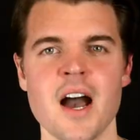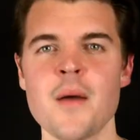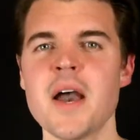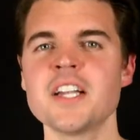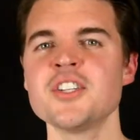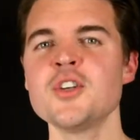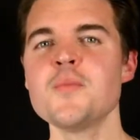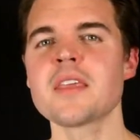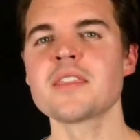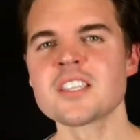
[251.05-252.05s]
I imagine you
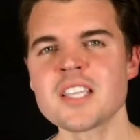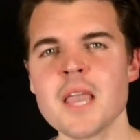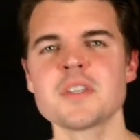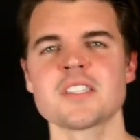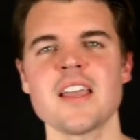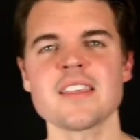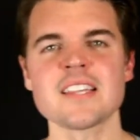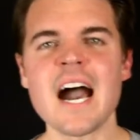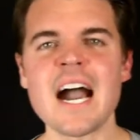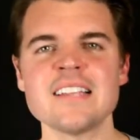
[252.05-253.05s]
make the same mistake
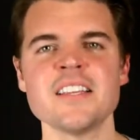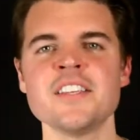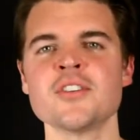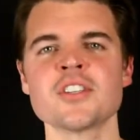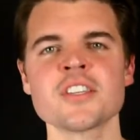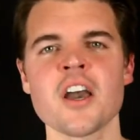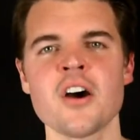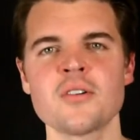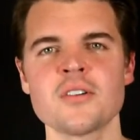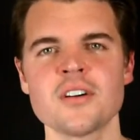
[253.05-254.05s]
that I did years ago.